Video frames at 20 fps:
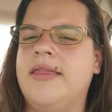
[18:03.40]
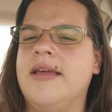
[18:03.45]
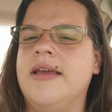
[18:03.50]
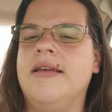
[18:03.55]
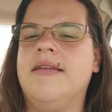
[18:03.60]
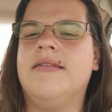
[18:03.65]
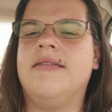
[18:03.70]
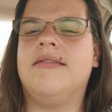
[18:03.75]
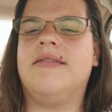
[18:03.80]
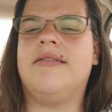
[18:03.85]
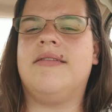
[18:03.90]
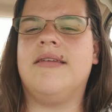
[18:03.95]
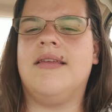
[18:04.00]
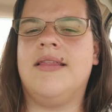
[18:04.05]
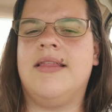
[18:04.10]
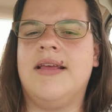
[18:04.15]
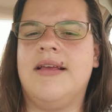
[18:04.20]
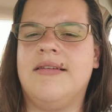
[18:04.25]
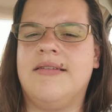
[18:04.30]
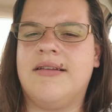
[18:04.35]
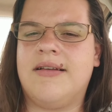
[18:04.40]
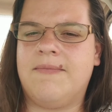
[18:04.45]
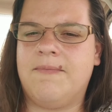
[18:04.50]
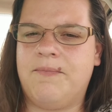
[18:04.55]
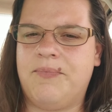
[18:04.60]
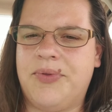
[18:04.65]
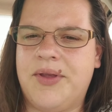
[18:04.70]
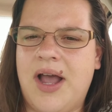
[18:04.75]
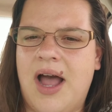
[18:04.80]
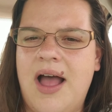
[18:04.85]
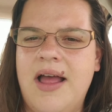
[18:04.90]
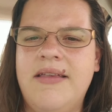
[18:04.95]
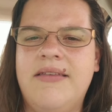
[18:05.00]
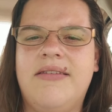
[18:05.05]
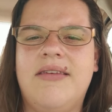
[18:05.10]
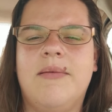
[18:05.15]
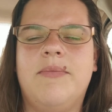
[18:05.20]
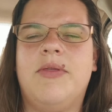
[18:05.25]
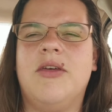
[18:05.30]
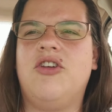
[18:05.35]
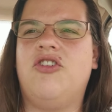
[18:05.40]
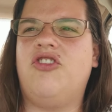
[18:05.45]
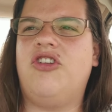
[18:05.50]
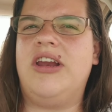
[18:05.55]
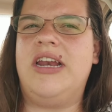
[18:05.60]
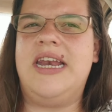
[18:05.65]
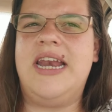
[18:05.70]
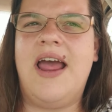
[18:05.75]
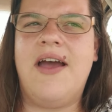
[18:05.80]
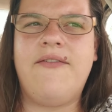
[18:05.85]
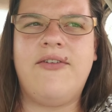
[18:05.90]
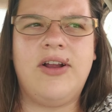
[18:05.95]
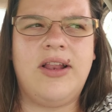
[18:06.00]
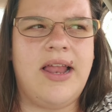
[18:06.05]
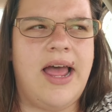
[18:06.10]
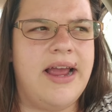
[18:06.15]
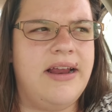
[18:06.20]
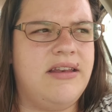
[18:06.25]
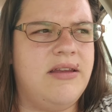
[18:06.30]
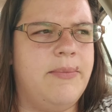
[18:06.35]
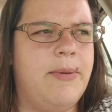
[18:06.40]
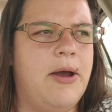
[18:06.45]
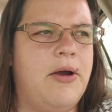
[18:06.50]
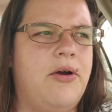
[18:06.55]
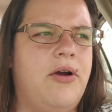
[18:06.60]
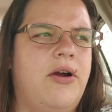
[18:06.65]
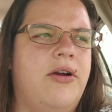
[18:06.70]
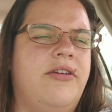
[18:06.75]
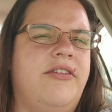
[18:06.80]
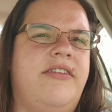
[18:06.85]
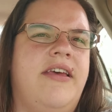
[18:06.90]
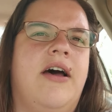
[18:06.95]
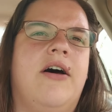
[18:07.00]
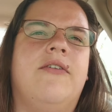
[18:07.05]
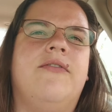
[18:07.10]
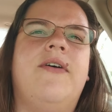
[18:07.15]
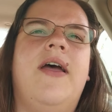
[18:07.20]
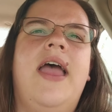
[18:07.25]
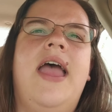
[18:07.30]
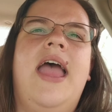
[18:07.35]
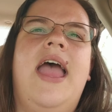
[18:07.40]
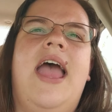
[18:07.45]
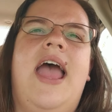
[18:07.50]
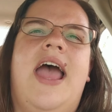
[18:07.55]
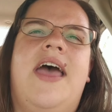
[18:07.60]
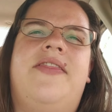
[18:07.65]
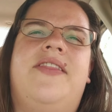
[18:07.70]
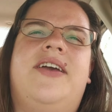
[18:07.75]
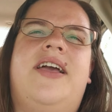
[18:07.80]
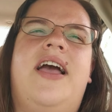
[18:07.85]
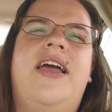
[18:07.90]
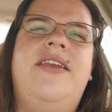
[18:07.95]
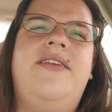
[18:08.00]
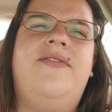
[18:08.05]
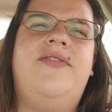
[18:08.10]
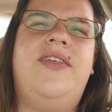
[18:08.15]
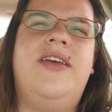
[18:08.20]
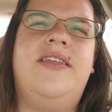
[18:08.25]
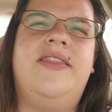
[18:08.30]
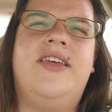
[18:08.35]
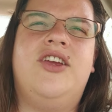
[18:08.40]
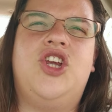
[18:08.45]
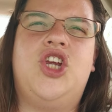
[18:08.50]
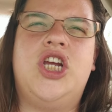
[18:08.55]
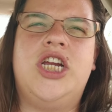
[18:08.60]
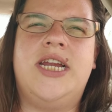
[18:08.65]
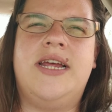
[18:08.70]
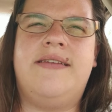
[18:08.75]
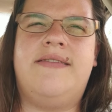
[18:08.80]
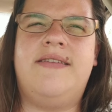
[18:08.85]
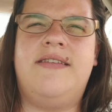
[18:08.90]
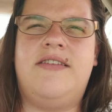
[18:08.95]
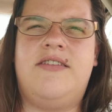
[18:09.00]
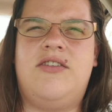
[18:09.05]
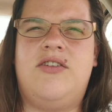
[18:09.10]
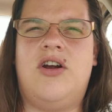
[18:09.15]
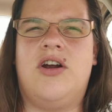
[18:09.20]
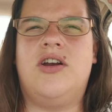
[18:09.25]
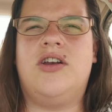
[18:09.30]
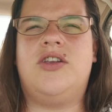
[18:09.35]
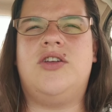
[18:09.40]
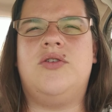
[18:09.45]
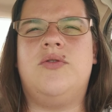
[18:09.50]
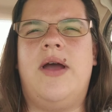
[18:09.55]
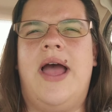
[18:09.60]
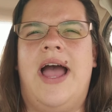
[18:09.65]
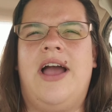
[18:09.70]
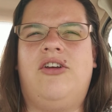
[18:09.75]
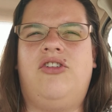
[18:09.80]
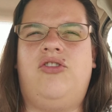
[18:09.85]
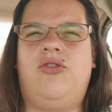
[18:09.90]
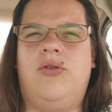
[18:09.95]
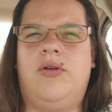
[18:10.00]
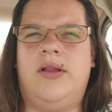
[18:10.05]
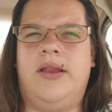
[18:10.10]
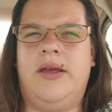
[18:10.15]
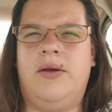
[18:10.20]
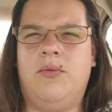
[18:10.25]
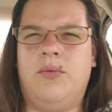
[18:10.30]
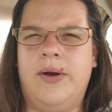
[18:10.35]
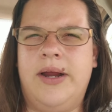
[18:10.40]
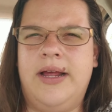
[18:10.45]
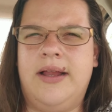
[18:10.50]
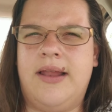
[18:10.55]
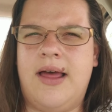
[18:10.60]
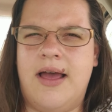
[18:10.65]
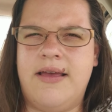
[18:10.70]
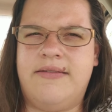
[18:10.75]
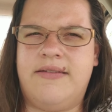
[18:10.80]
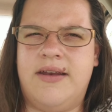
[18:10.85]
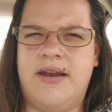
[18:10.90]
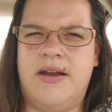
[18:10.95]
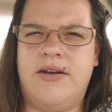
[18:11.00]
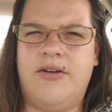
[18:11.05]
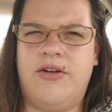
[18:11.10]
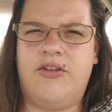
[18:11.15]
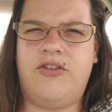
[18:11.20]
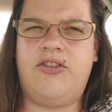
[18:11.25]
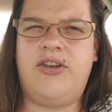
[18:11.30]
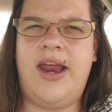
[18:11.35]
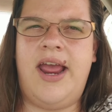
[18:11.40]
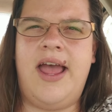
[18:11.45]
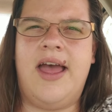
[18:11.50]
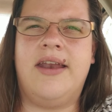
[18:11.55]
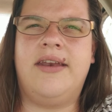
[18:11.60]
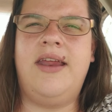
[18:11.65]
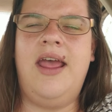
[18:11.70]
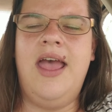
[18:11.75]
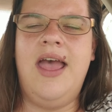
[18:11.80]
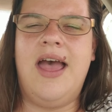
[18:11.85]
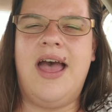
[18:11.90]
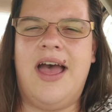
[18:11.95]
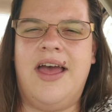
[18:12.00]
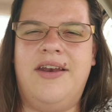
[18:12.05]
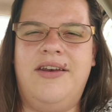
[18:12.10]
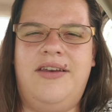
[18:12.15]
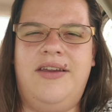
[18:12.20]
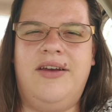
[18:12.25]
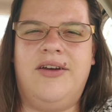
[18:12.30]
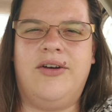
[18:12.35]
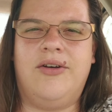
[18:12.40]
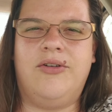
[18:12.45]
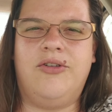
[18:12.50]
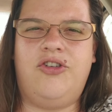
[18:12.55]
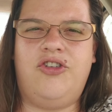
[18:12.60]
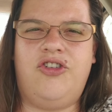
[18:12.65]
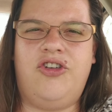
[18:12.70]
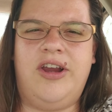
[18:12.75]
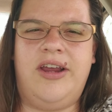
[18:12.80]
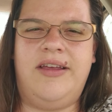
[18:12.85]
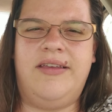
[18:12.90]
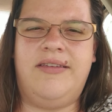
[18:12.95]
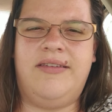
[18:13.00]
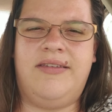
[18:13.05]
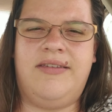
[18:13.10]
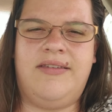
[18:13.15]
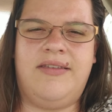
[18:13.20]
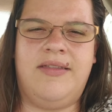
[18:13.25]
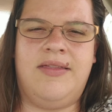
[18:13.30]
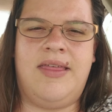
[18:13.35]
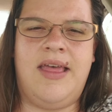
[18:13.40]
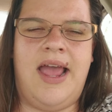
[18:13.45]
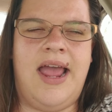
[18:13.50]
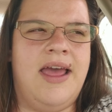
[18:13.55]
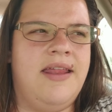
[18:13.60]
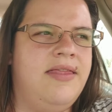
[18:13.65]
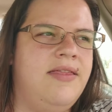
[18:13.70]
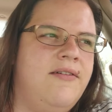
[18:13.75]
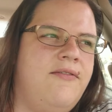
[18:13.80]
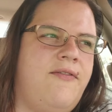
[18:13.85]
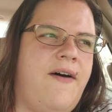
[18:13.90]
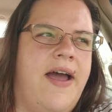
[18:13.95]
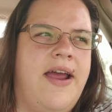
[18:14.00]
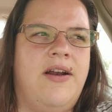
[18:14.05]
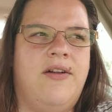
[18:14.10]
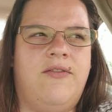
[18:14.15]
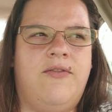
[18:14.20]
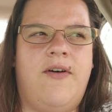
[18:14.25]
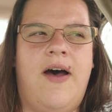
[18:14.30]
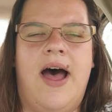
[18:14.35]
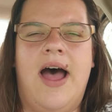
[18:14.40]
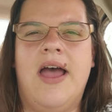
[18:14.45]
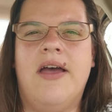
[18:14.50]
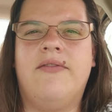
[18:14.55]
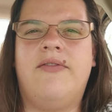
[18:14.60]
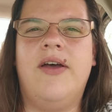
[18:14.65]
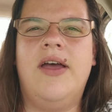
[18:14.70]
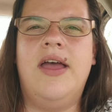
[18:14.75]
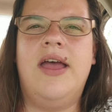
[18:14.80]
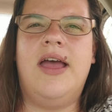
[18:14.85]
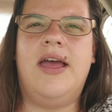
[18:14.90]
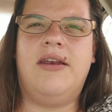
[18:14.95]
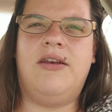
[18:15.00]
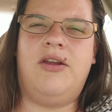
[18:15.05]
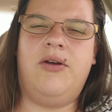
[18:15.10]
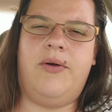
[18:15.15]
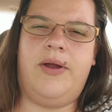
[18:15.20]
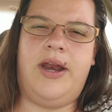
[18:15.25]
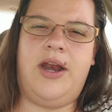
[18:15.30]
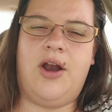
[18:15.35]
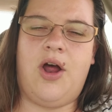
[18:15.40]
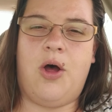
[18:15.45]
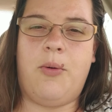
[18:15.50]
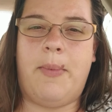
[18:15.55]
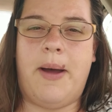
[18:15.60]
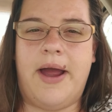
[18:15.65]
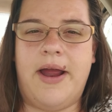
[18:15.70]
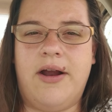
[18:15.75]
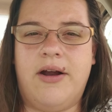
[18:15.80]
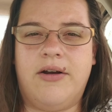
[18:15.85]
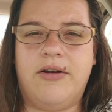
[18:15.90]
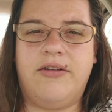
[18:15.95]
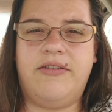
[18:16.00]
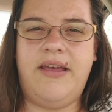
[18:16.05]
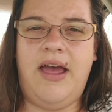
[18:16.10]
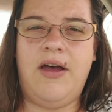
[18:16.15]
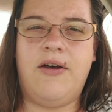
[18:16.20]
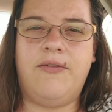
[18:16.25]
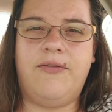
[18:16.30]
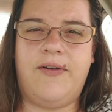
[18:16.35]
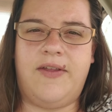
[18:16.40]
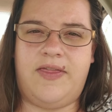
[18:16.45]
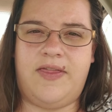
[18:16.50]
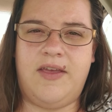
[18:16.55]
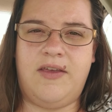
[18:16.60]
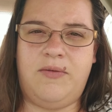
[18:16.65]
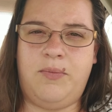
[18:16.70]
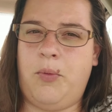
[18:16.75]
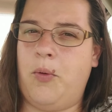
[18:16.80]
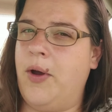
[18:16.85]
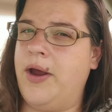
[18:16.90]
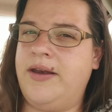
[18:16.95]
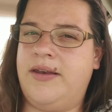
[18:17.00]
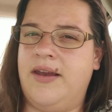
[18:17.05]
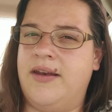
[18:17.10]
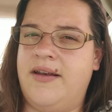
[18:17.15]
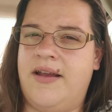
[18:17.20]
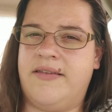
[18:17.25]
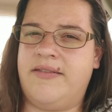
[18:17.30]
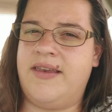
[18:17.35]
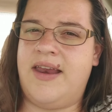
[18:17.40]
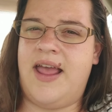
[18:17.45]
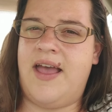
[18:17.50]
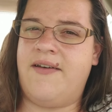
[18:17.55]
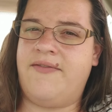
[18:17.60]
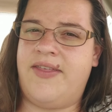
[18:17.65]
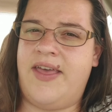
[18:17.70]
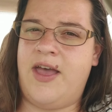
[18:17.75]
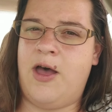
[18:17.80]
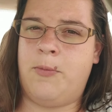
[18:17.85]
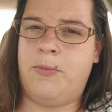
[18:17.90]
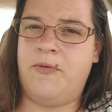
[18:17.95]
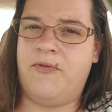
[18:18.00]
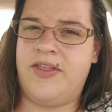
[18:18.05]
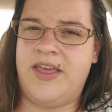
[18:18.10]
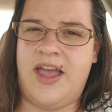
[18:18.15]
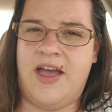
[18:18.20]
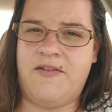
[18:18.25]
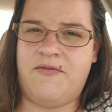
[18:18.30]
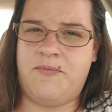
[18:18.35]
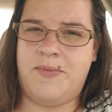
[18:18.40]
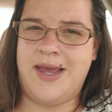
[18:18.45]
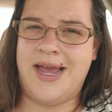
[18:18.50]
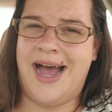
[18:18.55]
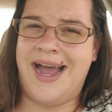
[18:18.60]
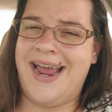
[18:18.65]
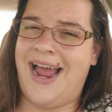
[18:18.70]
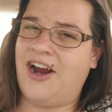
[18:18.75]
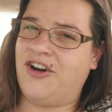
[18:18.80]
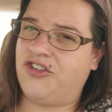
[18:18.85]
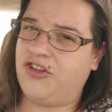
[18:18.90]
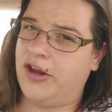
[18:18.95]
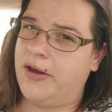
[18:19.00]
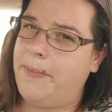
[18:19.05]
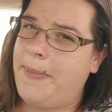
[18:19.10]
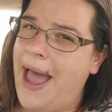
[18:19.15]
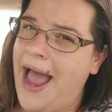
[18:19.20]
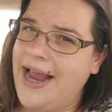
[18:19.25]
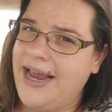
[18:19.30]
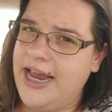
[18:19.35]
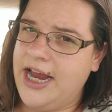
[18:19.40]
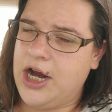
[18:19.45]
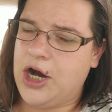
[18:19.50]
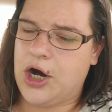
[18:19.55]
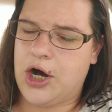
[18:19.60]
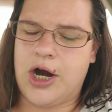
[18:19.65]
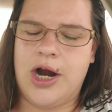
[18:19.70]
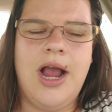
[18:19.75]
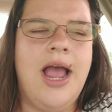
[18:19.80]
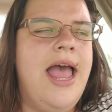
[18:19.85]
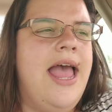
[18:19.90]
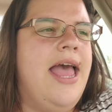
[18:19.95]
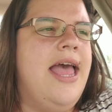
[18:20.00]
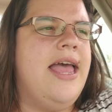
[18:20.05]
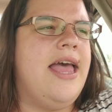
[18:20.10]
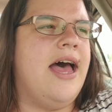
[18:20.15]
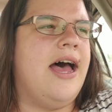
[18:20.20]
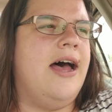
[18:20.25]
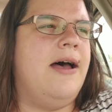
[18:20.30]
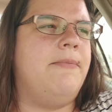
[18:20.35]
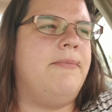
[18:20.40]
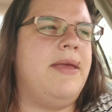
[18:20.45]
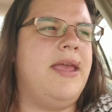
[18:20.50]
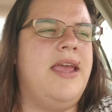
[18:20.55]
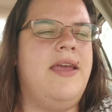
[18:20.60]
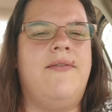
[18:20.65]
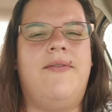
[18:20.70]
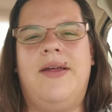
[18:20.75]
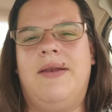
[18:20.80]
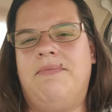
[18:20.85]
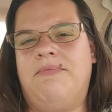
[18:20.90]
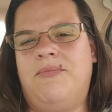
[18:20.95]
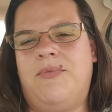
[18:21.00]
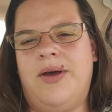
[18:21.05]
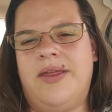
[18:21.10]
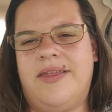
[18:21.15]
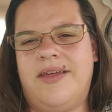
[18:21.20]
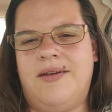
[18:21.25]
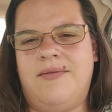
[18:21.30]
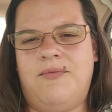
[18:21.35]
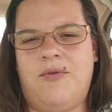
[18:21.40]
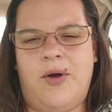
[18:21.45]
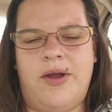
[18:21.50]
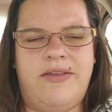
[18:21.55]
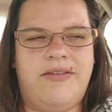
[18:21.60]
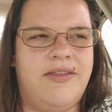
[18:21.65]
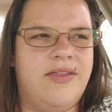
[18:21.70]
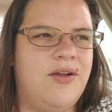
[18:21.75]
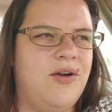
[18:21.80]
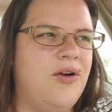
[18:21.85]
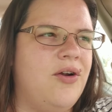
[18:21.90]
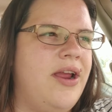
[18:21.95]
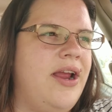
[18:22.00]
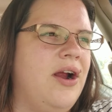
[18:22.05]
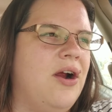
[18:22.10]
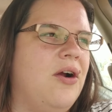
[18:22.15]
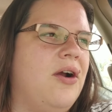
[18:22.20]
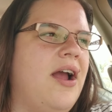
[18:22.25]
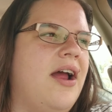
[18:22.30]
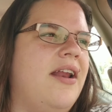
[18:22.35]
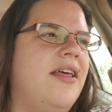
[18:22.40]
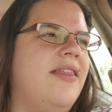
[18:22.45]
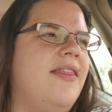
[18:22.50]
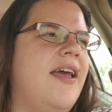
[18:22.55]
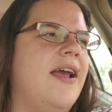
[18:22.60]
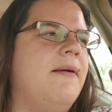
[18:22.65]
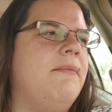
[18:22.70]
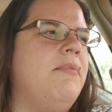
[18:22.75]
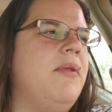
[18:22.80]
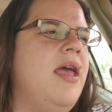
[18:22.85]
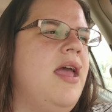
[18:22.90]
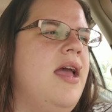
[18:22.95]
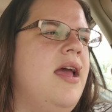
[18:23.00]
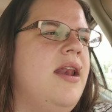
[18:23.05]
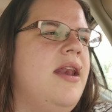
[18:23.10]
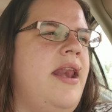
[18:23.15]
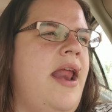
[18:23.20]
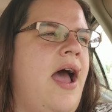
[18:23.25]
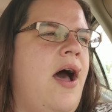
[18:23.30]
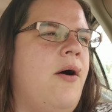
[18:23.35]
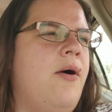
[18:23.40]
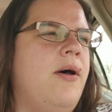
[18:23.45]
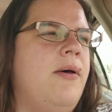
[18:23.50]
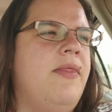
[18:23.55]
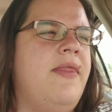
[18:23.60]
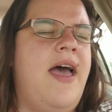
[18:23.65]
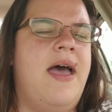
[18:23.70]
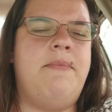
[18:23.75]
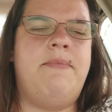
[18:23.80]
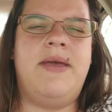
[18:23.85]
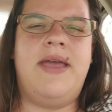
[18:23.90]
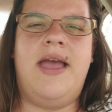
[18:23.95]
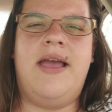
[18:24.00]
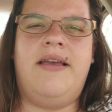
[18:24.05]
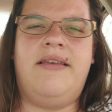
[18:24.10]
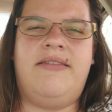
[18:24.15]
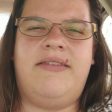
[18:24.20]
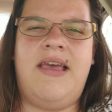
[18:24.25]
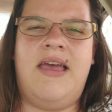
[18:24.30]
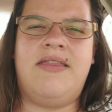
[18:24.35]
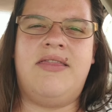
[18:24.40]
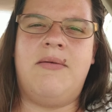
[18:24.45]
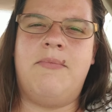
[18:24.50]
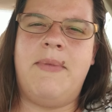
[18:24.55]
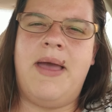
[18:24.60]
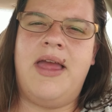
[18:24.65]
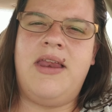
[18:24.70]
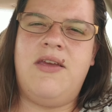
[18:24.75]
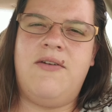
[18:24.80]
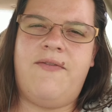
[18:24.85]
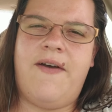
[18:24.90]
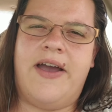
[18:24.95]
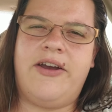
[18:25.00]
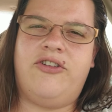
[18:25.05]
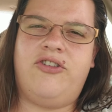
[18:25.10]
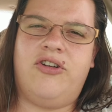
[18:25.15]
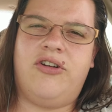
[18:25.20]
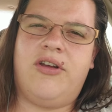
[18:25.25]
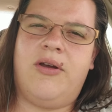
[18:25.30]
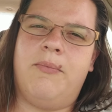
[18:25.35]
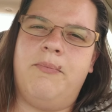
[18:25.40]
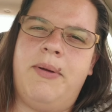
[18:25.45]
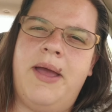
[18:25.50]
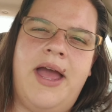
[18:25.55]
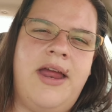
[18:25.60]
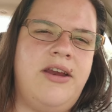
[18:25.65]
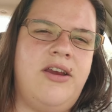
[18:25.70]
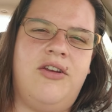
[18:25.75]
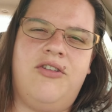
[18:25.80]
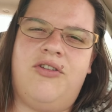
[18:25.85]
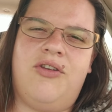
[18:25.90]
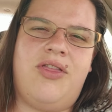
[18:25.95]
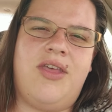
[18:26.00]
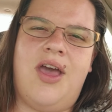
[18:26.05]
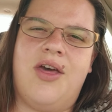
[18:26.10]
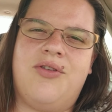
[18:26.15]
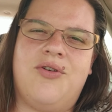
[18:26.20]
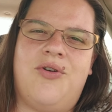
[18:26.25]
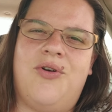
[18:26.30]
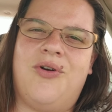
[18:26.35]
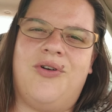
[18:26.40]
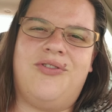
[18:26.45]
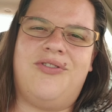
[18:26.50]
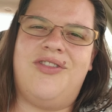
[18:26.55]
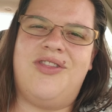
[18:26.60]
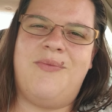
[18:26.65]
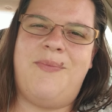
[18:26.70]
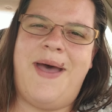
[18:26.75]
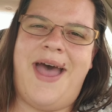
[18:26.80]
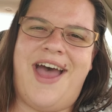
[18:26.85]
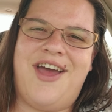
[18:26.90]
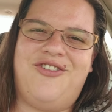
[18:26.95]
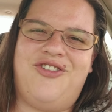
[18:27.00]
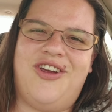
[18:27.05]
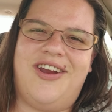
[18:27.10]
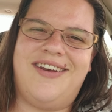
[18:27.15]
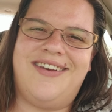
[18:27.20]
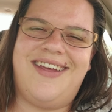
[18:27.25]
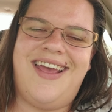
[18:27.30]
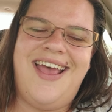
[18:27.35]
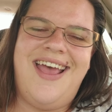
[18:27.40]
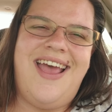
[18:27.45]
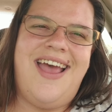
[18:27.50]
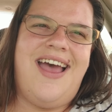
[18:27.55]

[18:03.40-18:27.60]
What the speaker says: these concept that she never liked about herself, and the kind of thing that she doesn't start to actually realize and understand until she's in the final five doing it all by herself at this point, and doesn't have the help of the FBI actually backing her, even with a voice in her ear kind of thing. Now, that being said, the manufactured companions are the other girls in the pageant.